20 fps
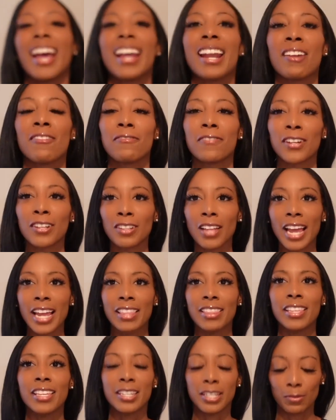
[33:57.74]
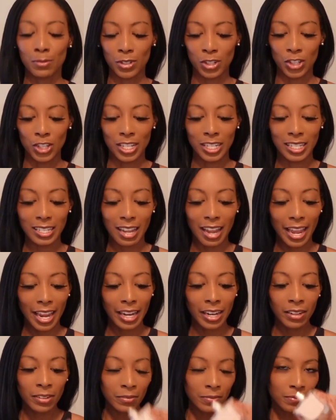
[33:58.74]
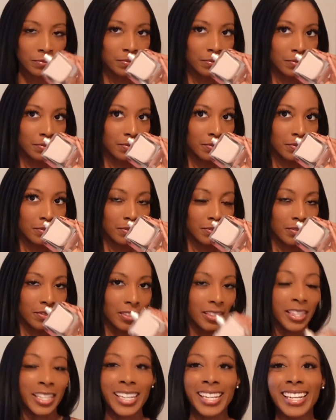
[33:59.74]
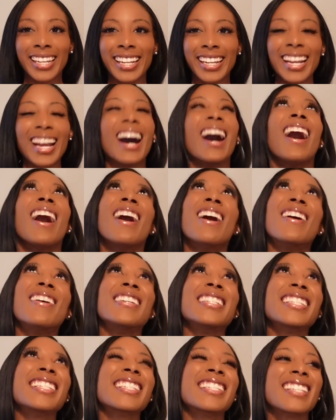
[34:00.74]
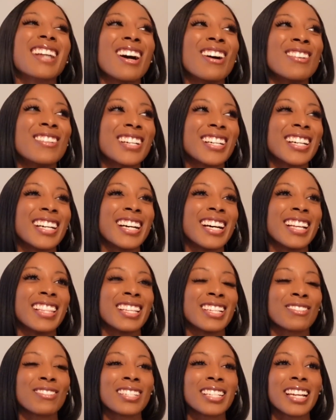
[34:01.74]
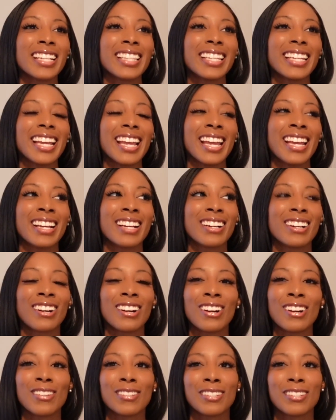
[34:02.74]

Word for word: and I feel like this was just like the, oh, it's so good. This was like the it girl